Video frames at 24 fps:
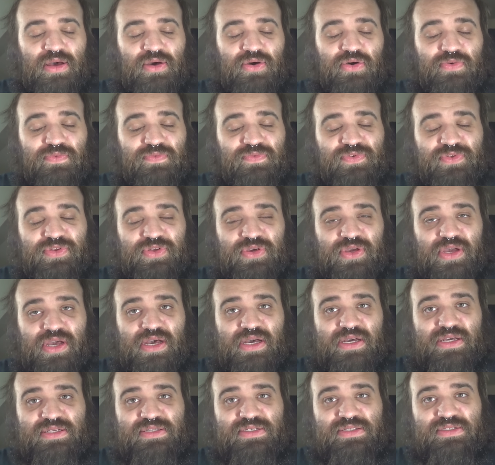hopefully you
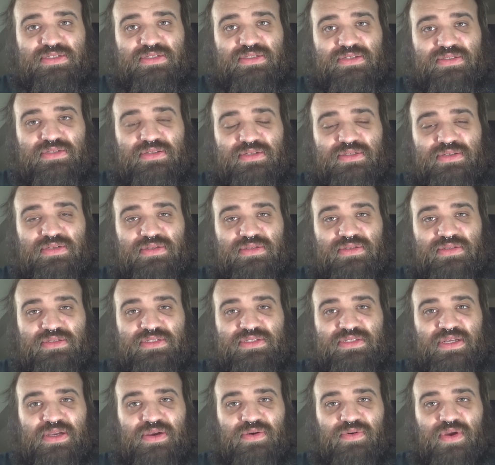guys
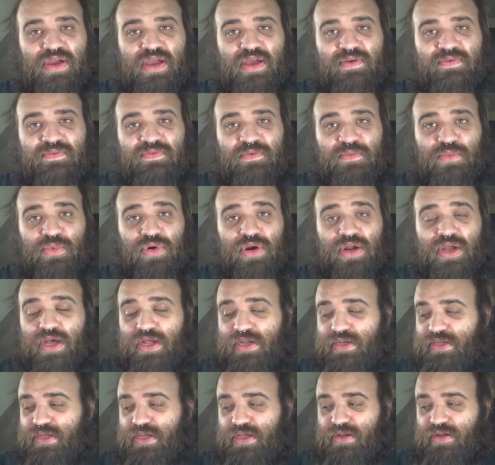stick around for more
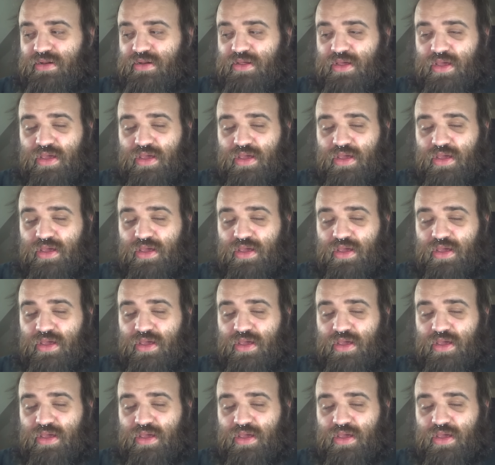content.